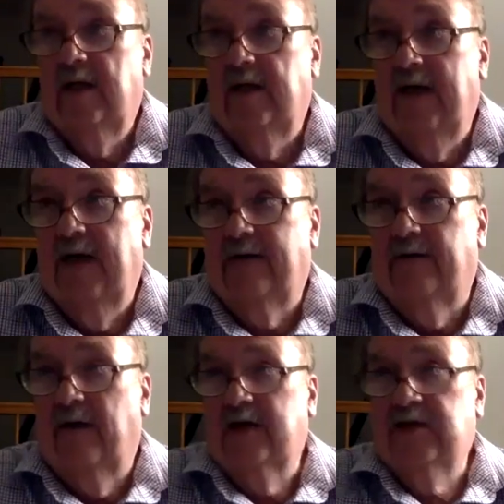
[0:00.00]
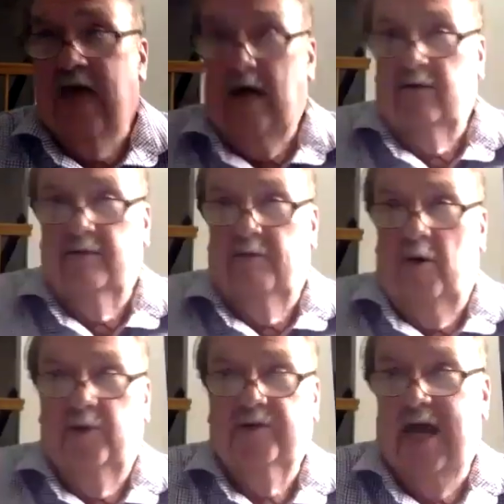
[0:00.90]
that channels
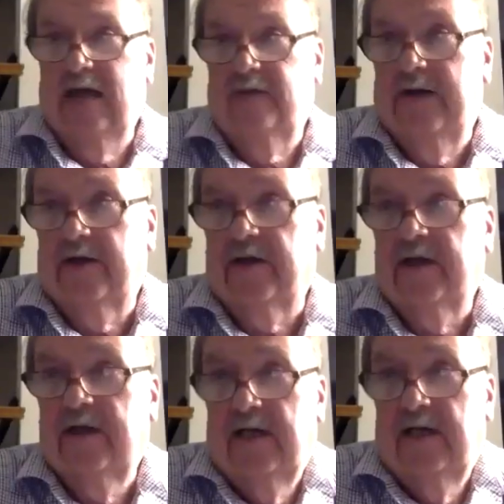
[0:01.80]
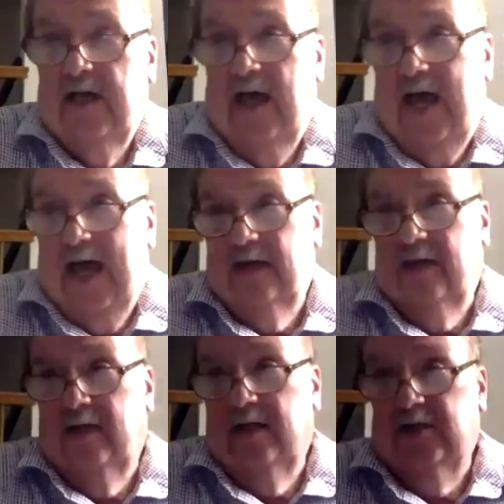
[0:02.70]
both Shakespeare
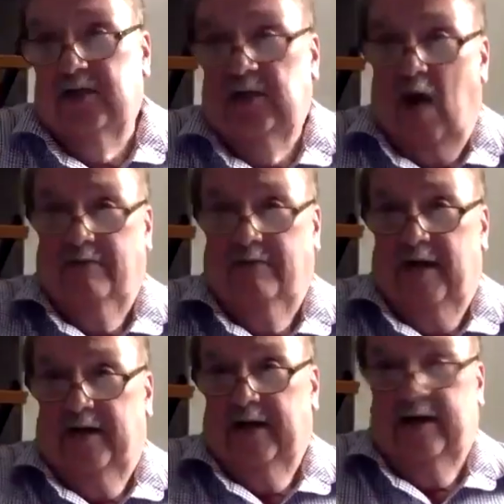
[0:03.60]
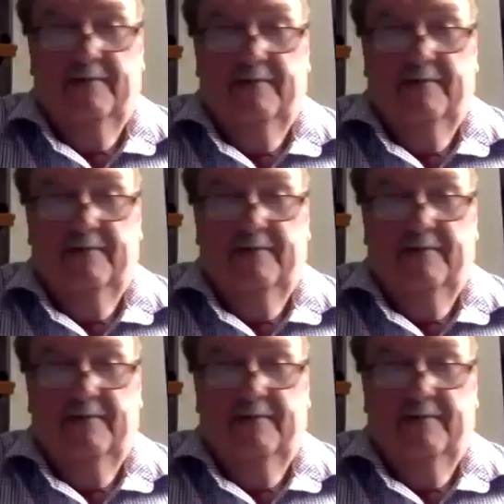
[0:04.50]
and Gene Roddenberry.